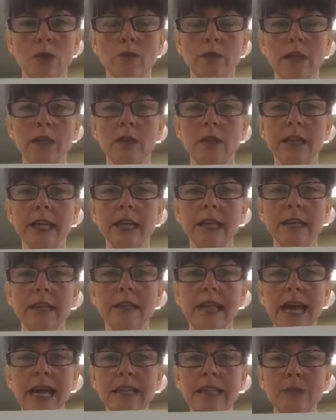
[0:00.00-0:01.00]
We look at
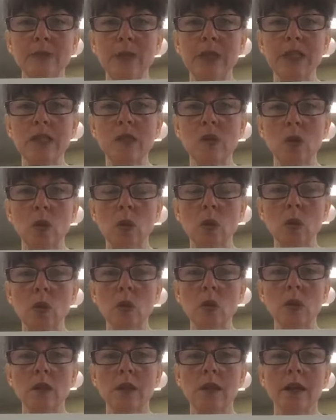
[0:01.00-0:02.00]
last month's
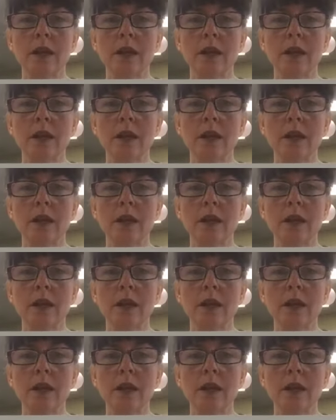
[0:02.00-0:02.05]
goals,